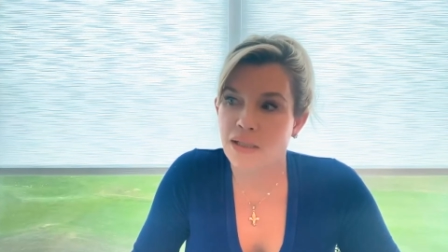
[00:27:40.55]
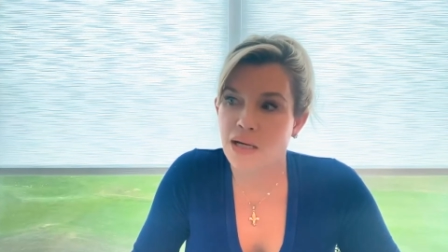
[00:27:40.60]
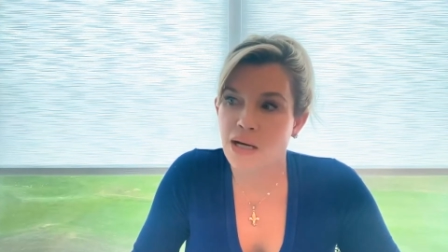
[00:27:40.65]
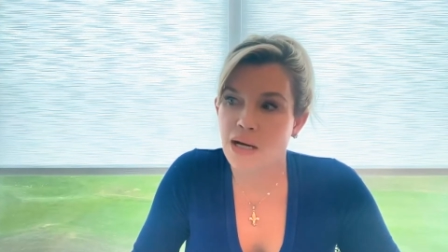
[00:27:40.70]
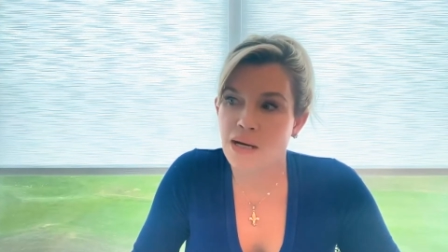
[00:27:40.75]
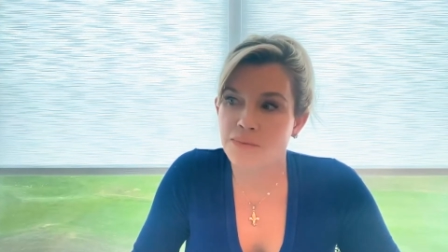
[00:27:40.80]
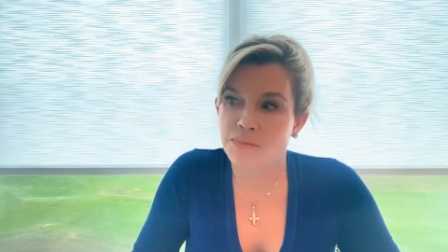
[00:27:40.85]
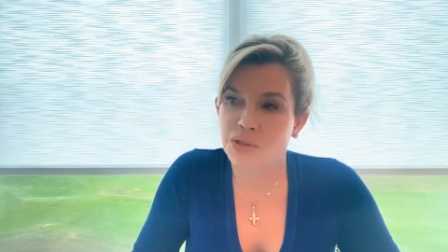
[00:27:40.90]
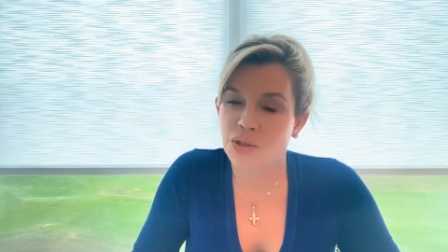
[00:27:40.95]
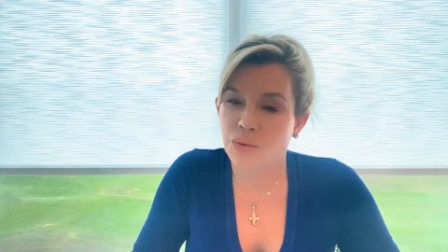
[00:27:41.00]

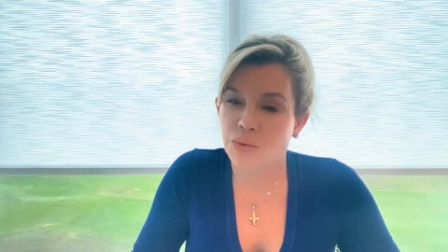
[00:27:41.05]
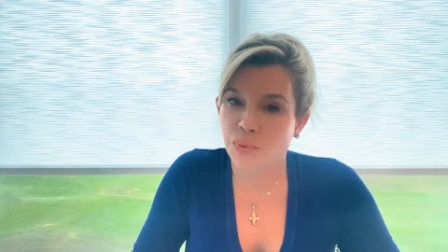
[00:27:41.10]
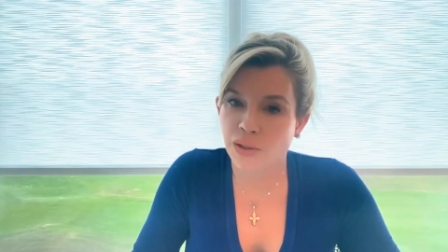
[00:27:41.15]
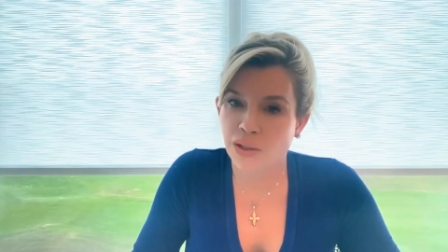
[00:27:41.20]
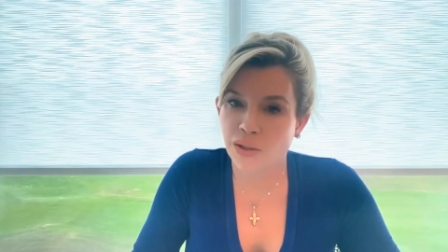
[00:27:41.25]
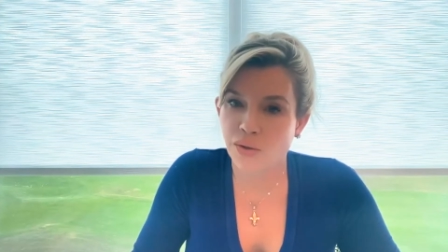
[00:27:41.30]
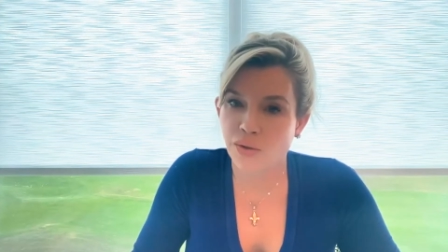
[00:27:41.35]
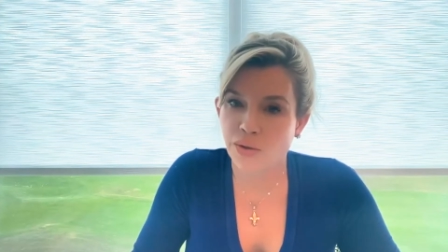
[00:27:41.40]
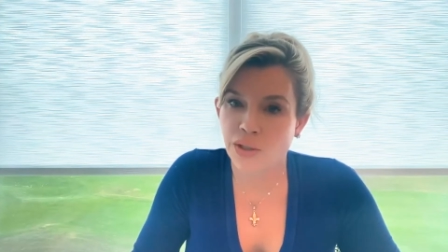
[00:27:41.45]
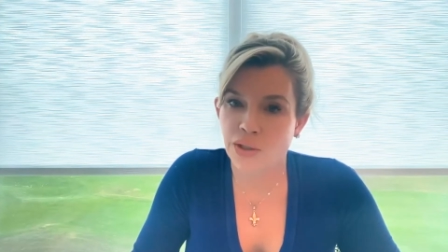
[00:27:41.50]
I'm
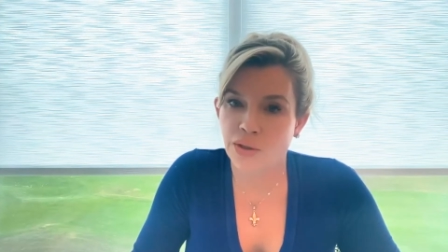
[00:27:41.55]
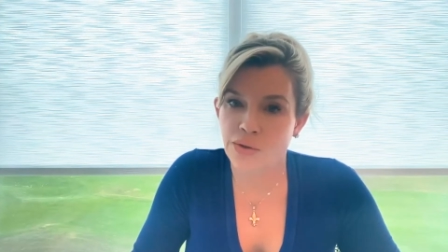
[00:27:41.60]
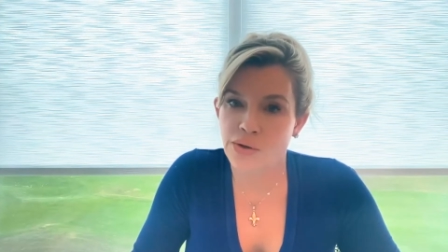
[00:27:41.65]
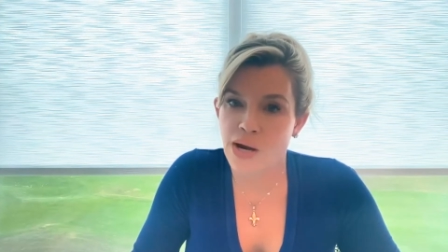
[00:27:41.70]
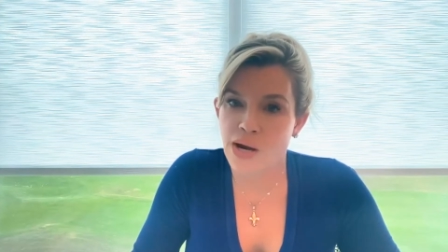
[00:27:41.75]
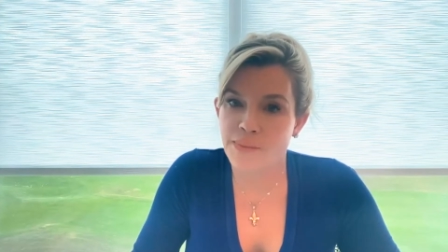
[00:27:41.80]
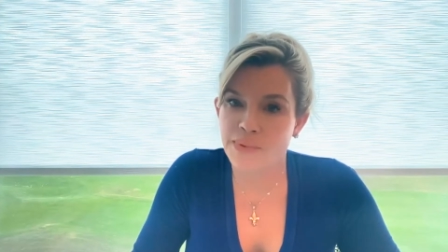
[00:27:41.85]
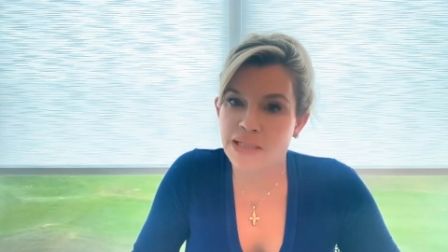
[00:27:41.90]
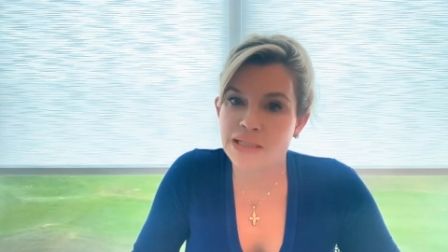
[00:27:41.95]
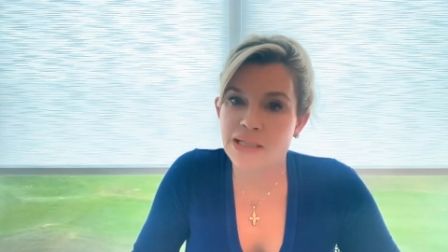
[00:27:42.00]
superior,
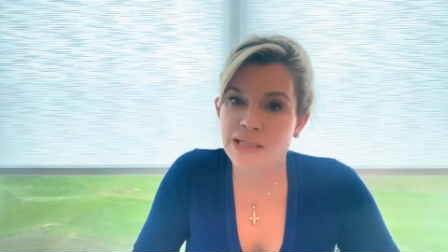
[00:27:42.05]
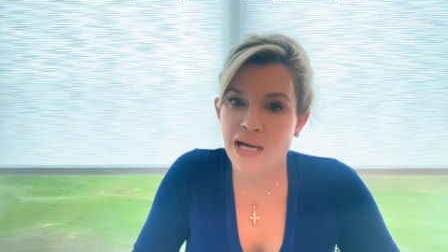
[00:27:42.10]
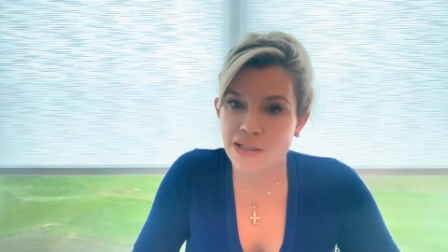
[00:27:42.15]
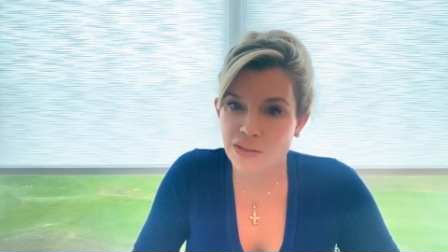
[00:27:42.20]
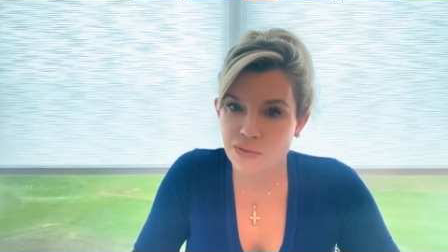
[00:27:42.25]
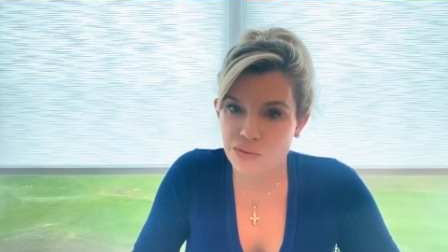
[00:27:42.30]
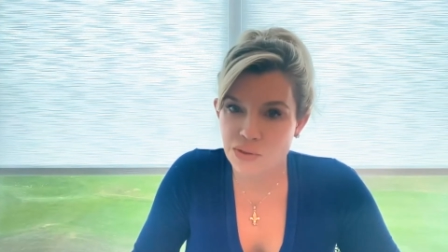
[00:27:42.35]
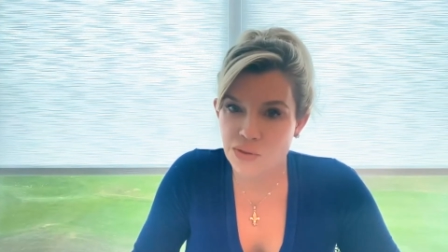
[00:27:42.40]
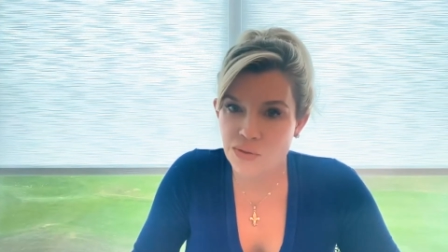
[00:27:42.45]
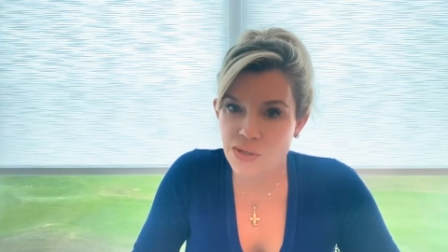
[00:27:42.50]
I'm
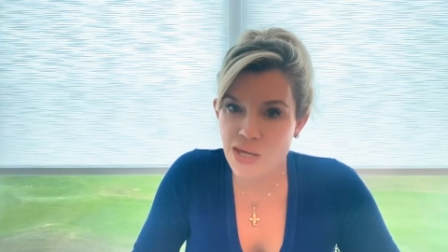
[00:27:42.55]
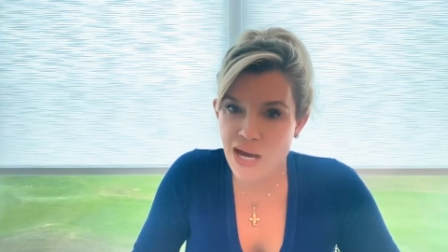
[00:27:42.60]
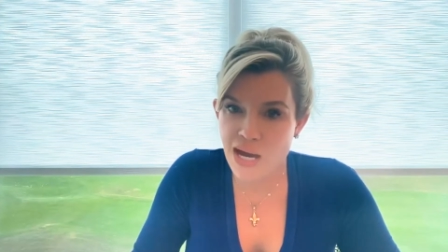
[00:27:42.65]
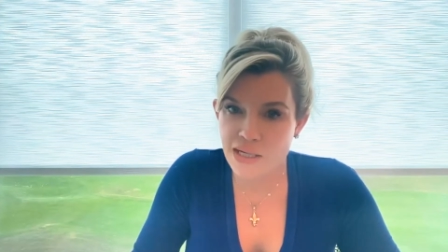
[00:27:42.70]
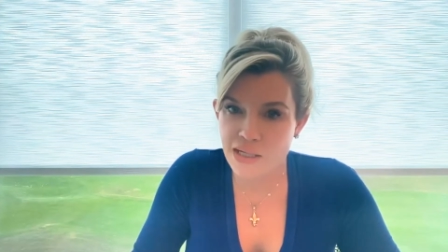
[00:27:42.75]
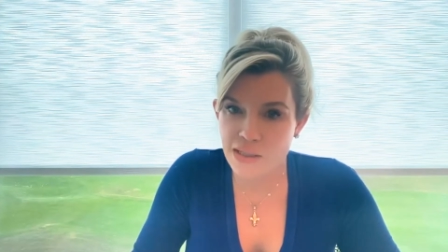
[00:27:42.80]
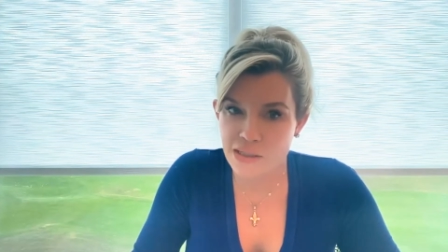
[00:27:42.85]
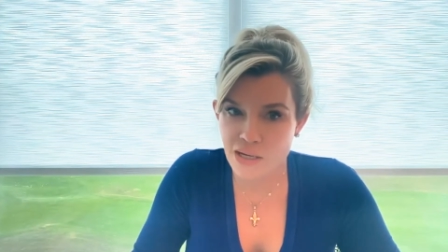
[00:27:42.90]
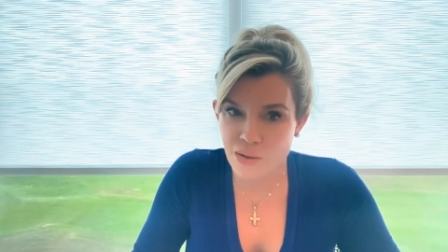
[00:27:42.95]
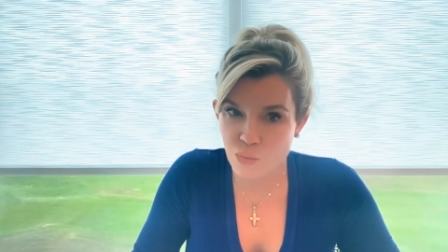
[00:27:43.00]
entitled to
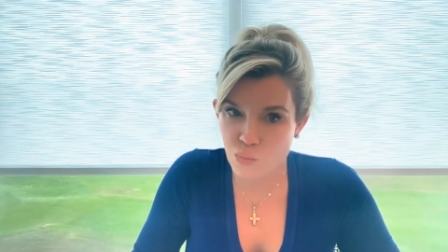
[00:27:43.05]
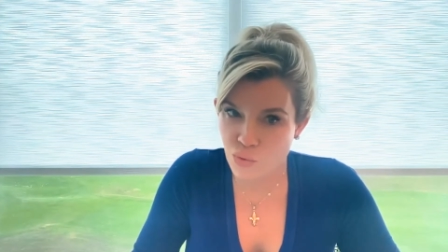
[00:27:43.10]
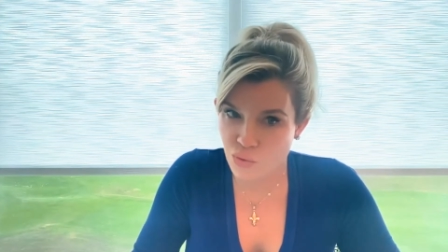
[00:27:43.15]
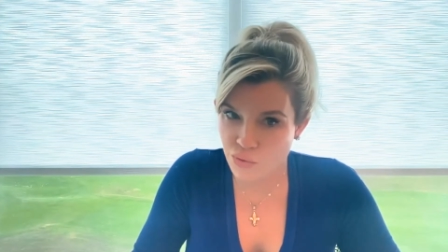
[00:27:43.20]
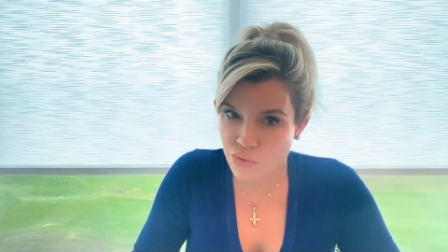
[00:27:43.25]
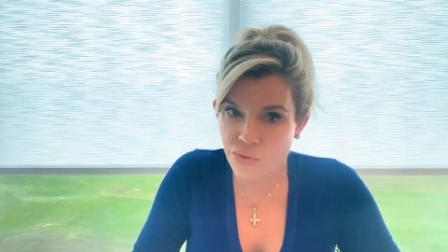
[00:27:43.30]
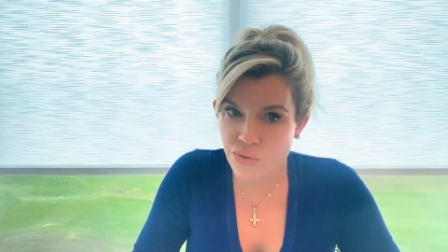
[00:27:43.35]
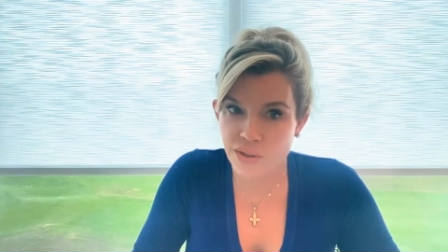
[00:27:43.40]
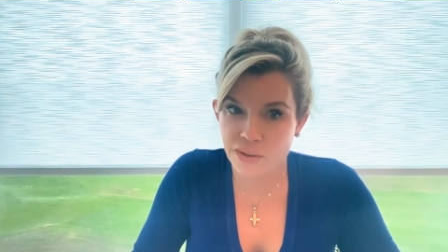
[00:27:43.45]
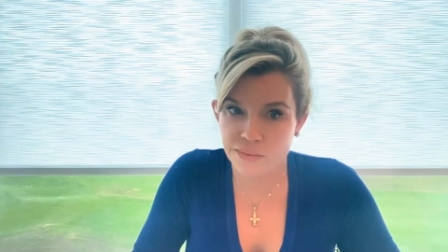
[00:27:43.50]
that, and I'm
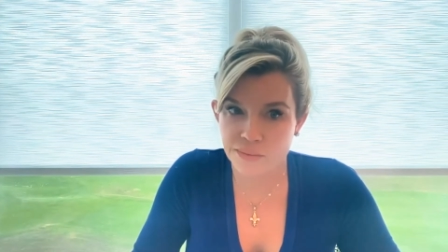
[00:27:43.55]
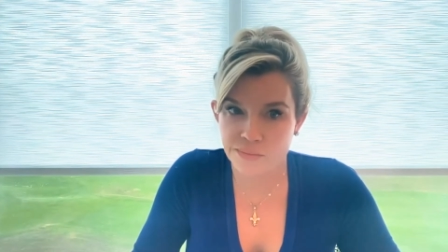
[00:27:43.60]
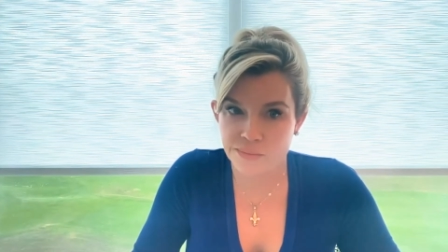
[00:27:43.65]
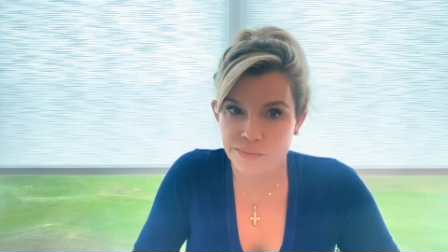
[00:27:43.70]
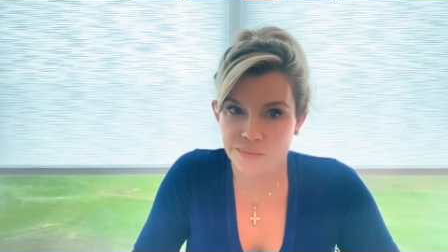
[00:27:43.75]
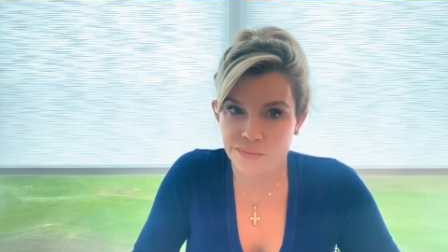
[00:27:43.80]
worth it.